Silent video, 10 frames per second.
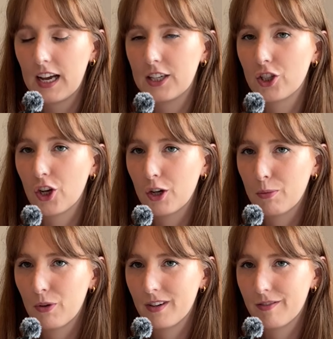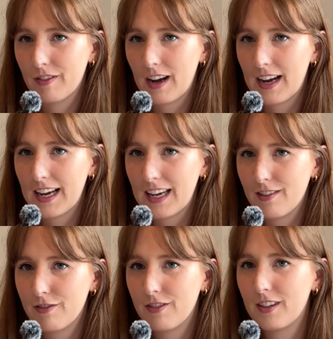a
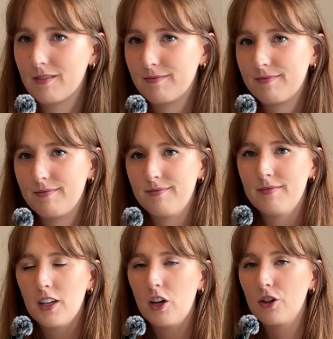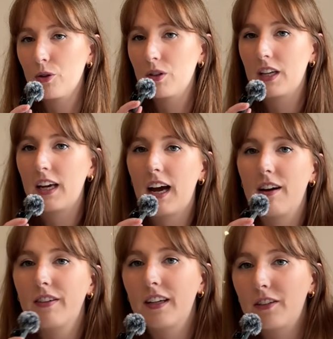2.5, although they
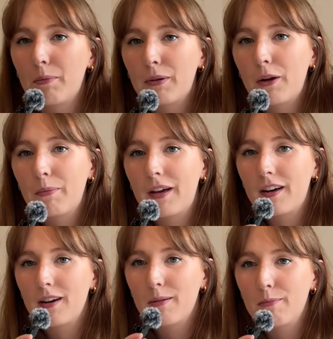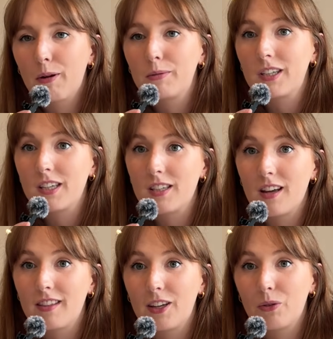have held up a lot better, probably because
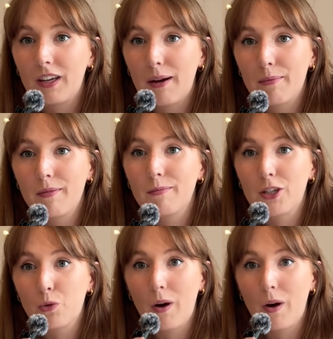they don't get much